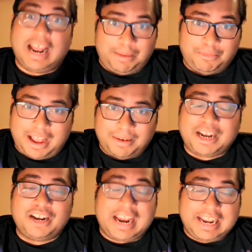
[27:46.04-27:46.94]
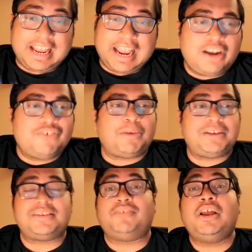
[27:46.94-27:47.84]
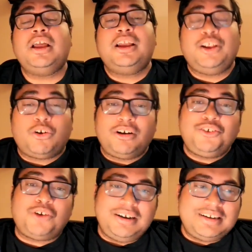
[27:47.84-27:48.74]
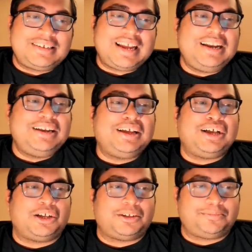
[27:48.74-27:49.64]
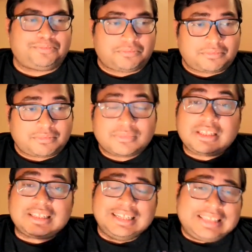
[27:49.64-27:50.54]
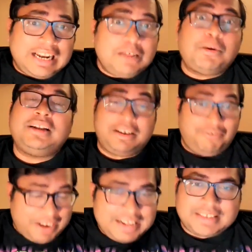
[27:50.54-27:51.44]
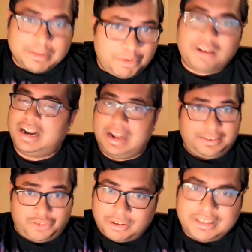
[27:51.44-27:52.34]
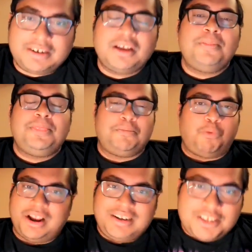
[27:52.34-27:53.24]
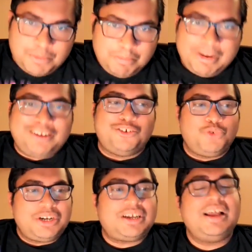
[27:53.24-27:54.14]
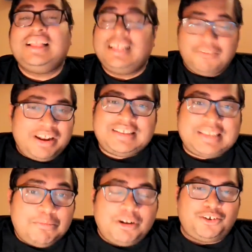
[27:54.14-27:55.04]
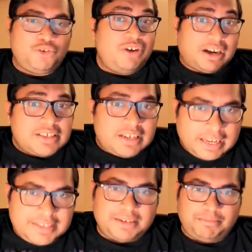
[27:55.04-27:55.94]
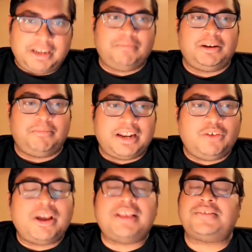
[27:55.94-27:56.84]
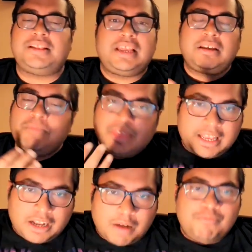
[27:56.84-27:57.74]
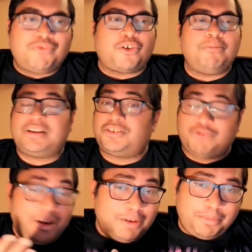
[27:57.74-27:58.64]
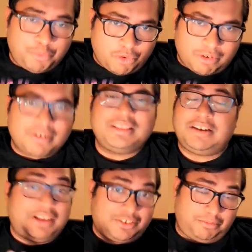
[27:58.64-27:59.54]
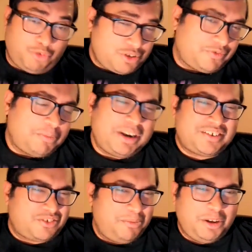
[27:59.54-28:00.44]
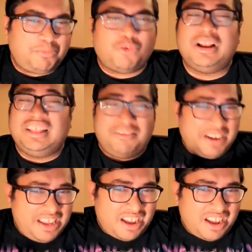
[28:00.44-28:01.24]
and I'm kind of getting ahead of myself. In order to understand the Taliban, they're very similar, and I saw that the point has been made on Twitter. They're very similar to Naxalites in many ways. That they come from extremely poor. Most of them are extremely poor. They're very